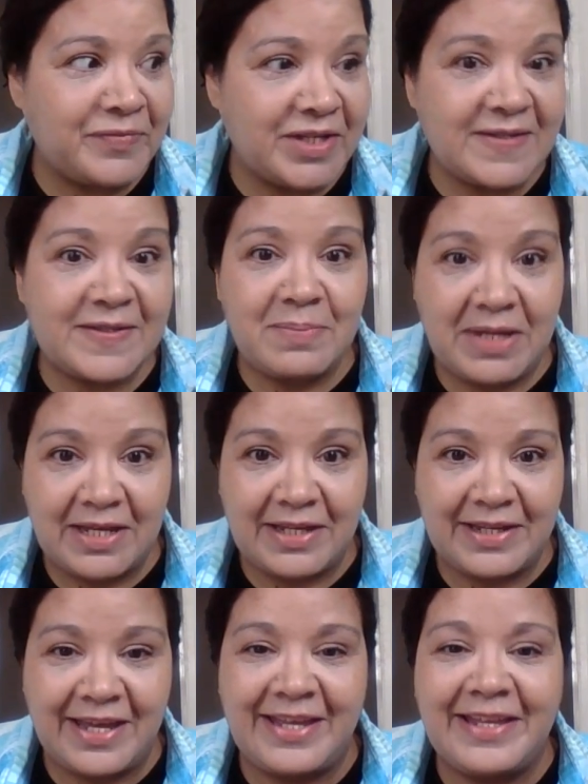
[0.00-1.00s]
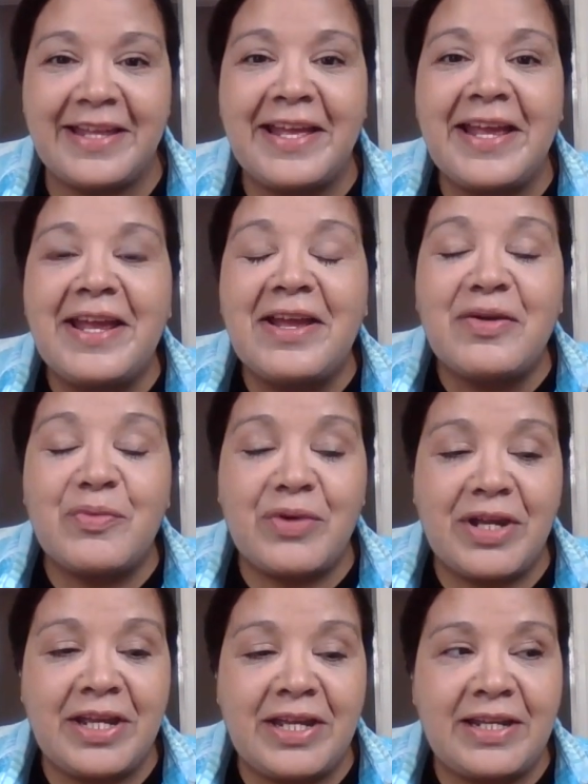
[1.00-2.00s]
this big.
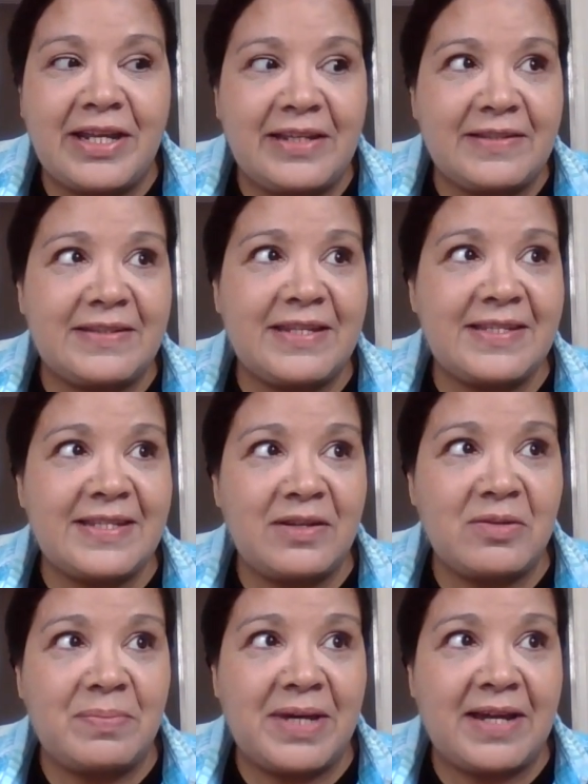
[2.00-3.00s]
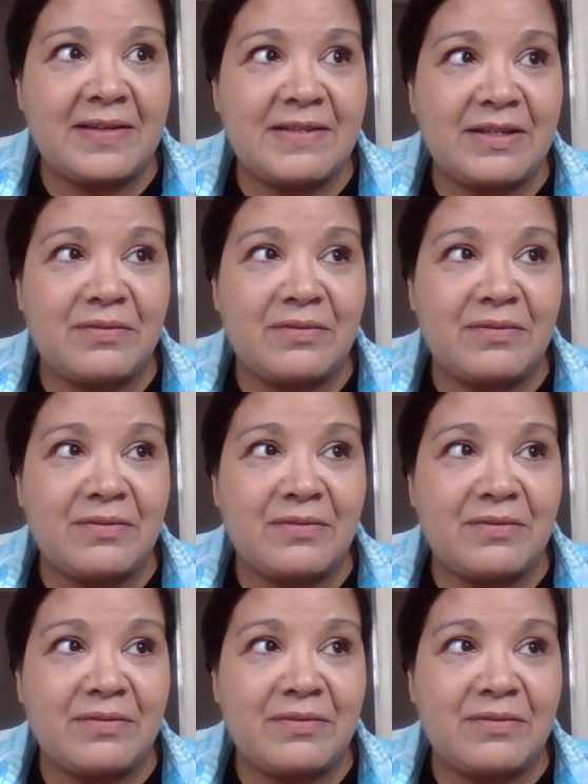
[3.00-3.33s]
When it says on the box,